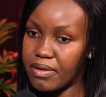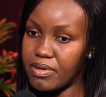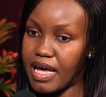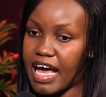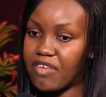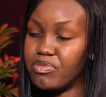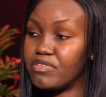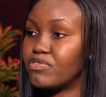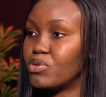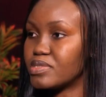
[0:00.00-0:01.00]
have
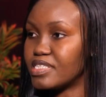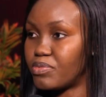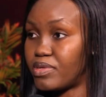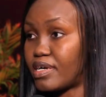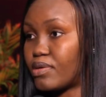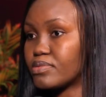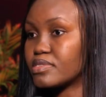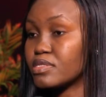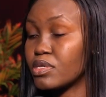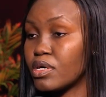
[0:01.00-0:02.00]
been floated
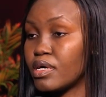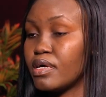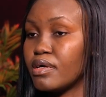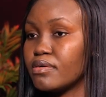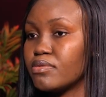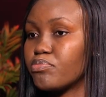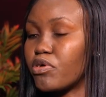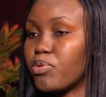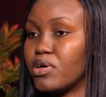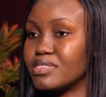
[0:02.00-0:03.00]
without
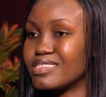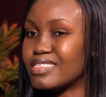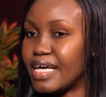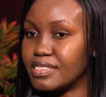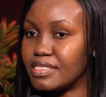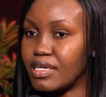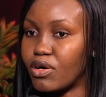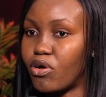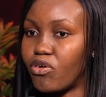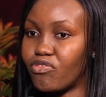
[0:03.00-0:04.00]
proper
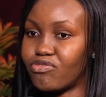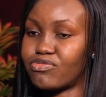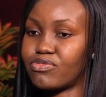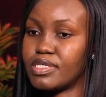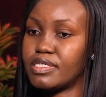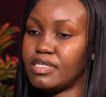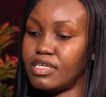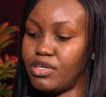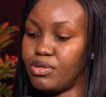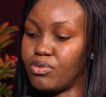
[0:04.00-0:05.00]
understanding of,
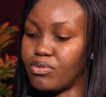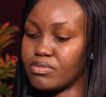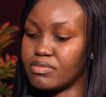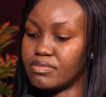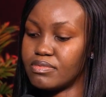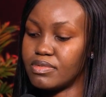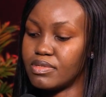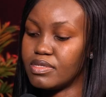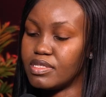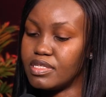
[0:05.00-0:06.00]

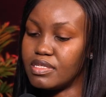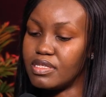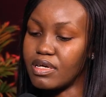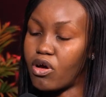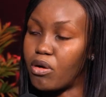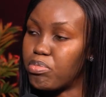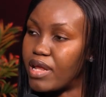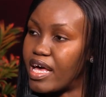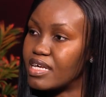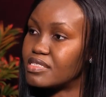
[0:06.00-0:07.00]
the
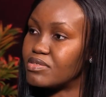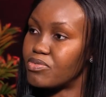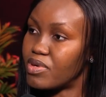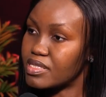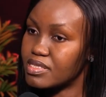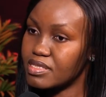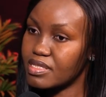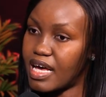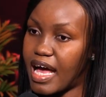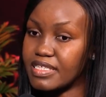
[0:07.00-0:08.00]
compliance, the
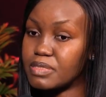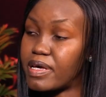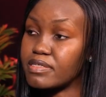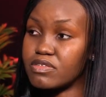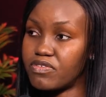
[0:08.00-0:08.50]
risk aspects